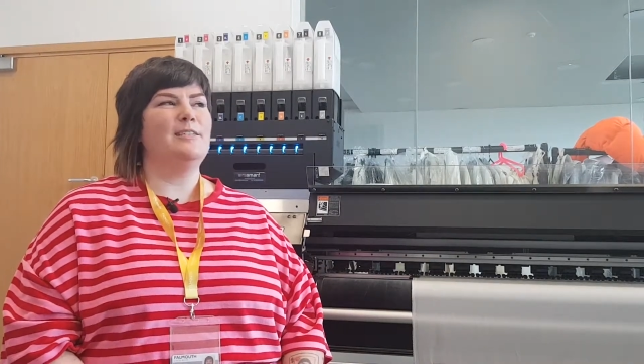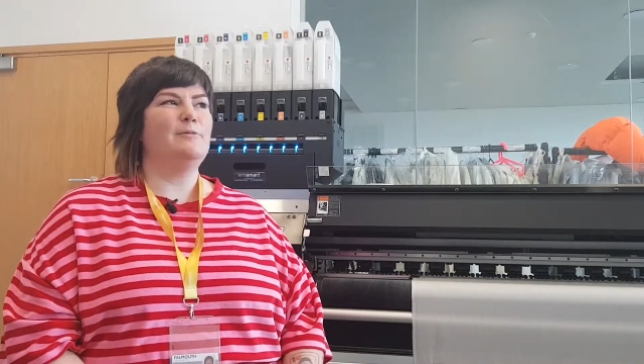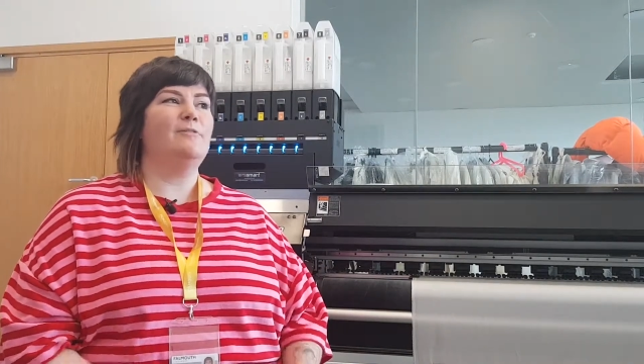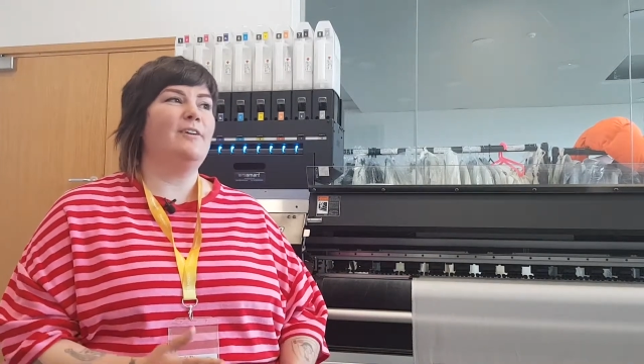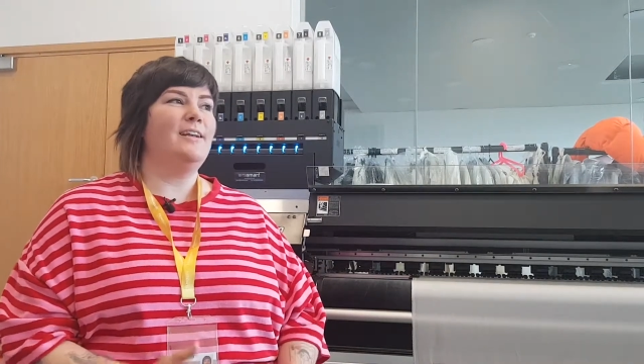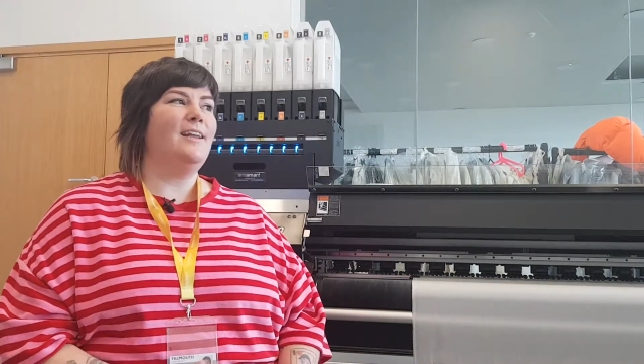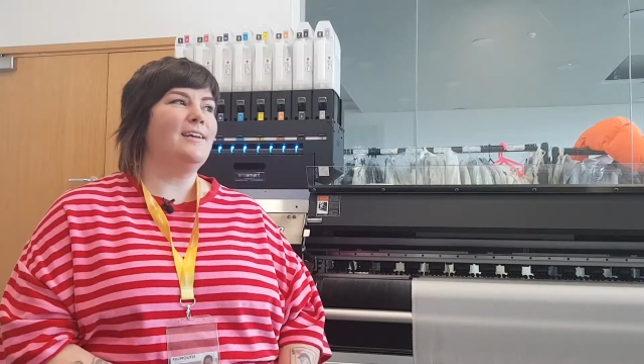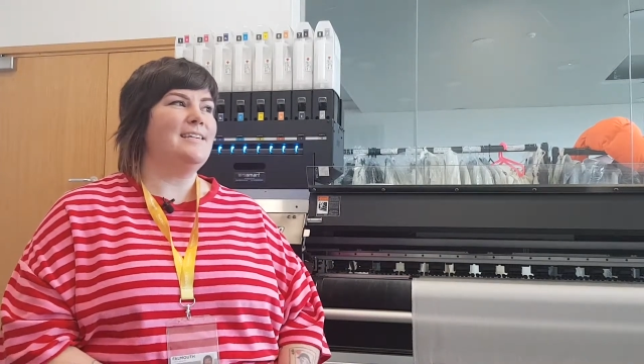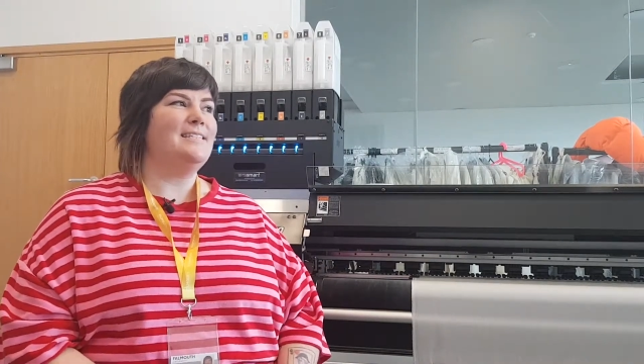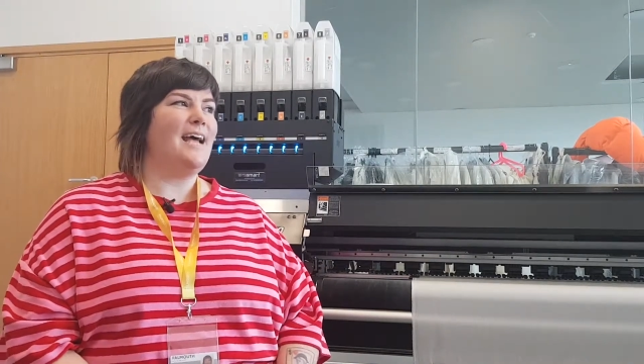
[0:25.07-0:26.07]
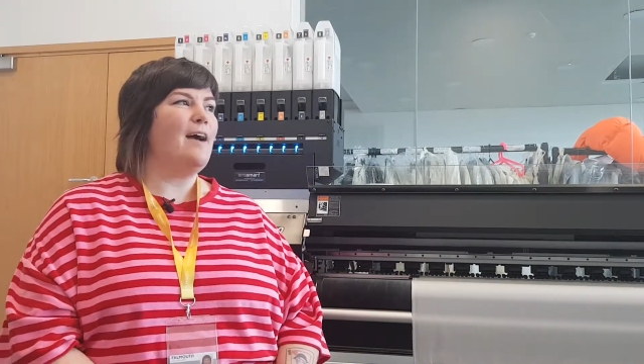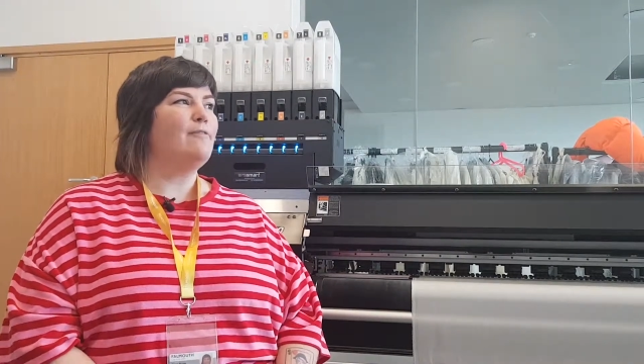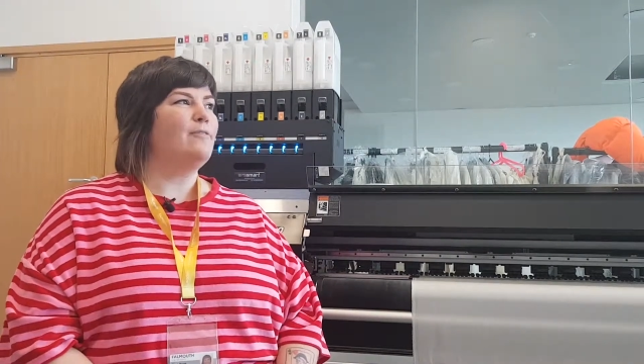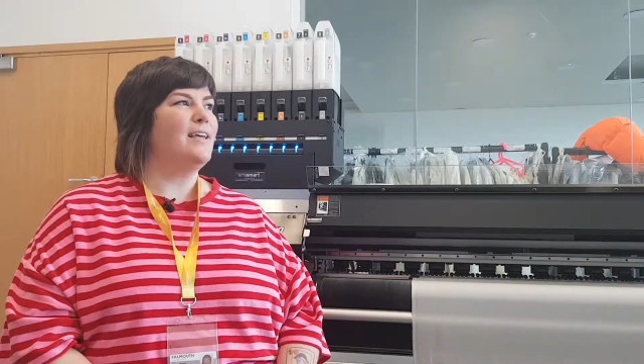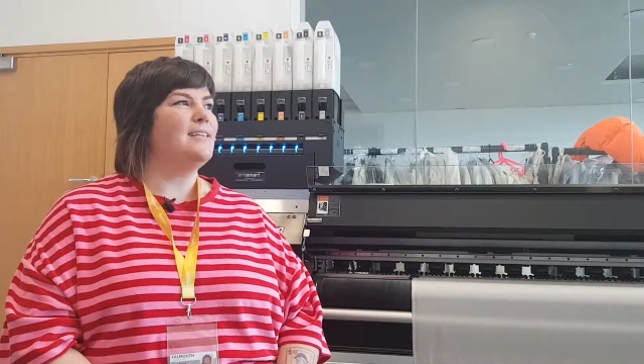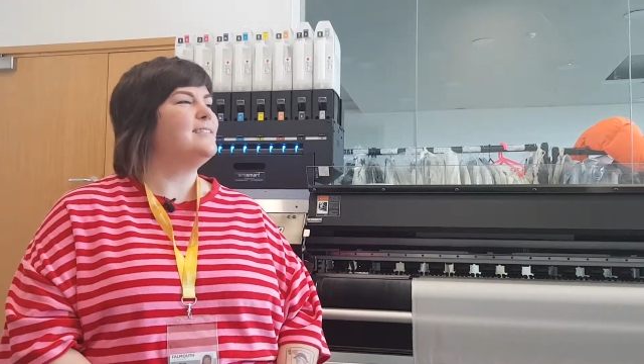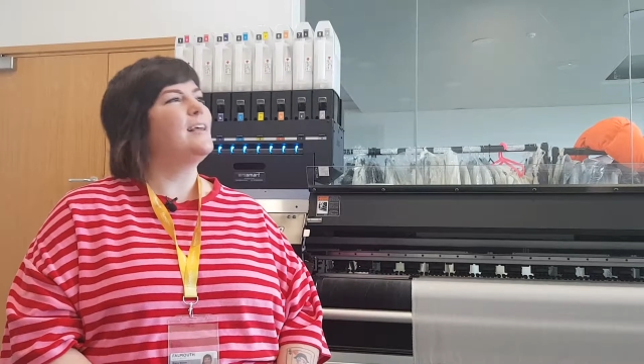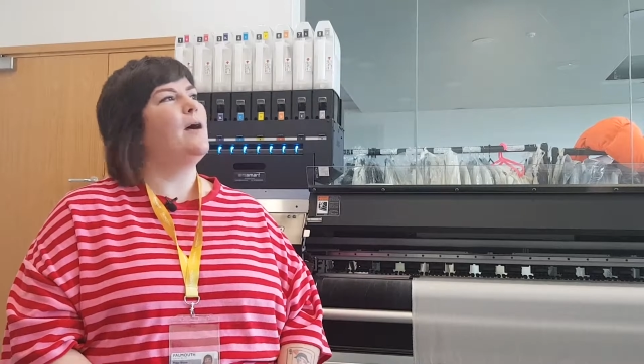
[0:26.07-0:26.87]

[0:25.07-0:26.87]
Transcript: so we're very lucky to have this.